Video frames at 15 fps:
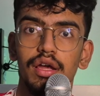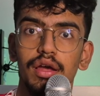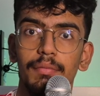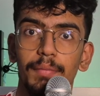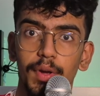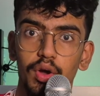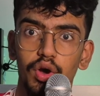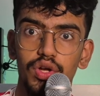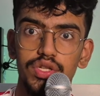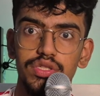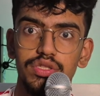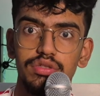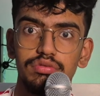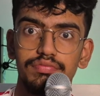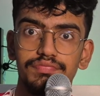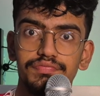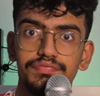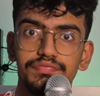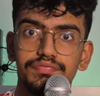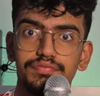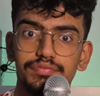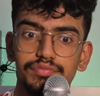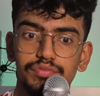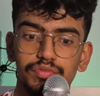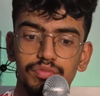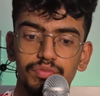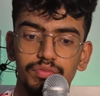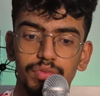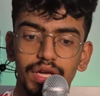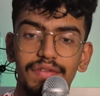Because
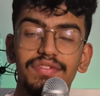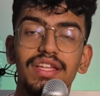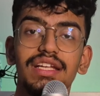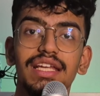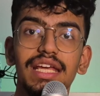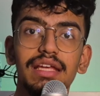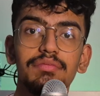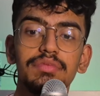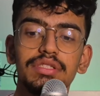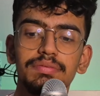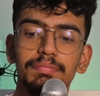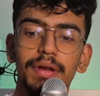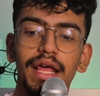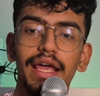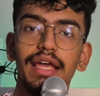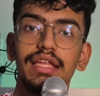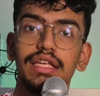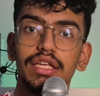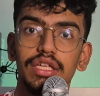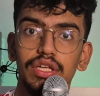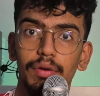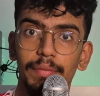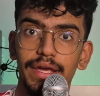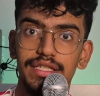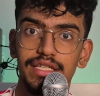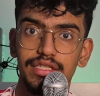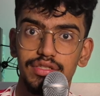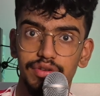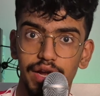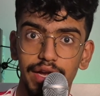if the teams play your
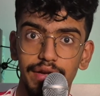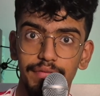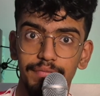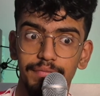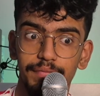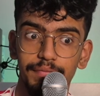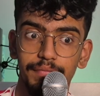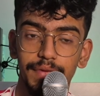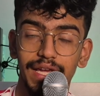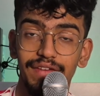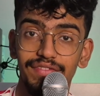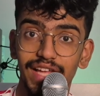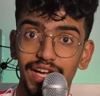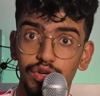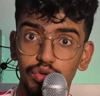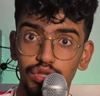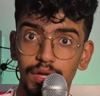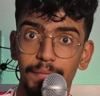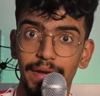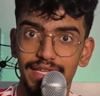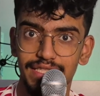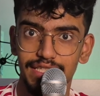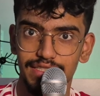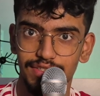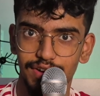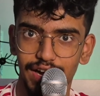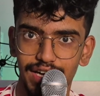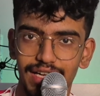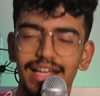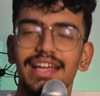basics right, if they do the basics
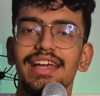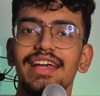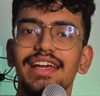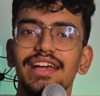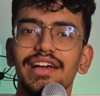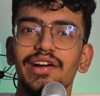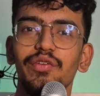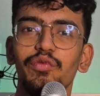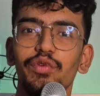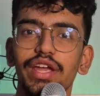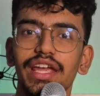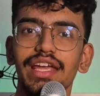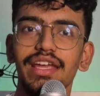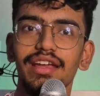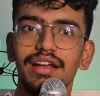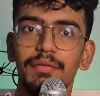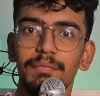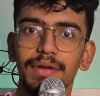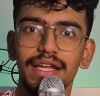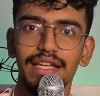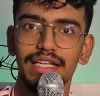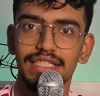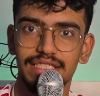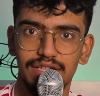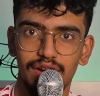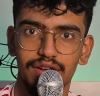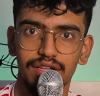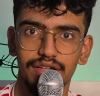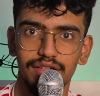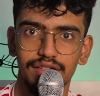right, we completely
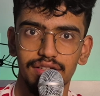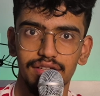struggle.